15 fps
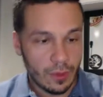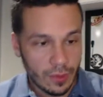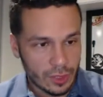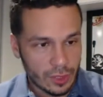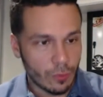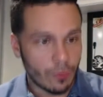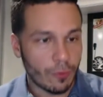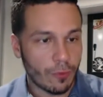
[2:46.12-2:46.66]
not
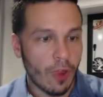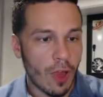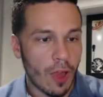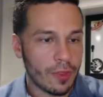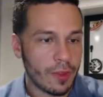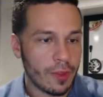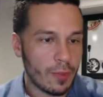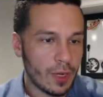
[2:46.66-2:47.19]
too
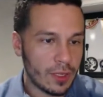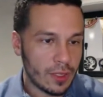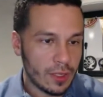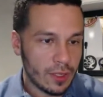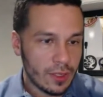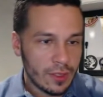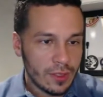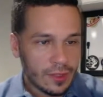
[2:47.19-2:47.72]
frothy, but
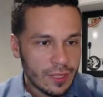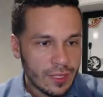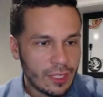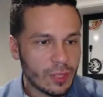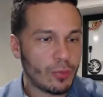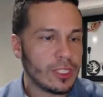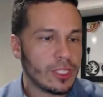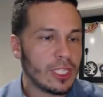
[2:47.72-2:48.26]
they
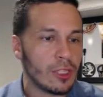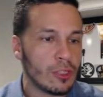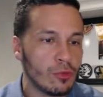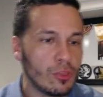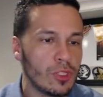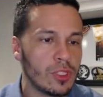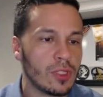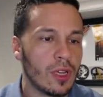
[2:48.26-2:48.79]
look pretty
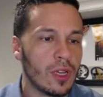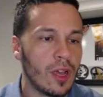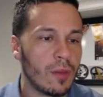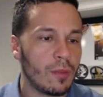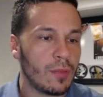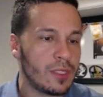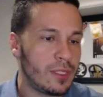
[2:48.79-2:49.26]
loose, um,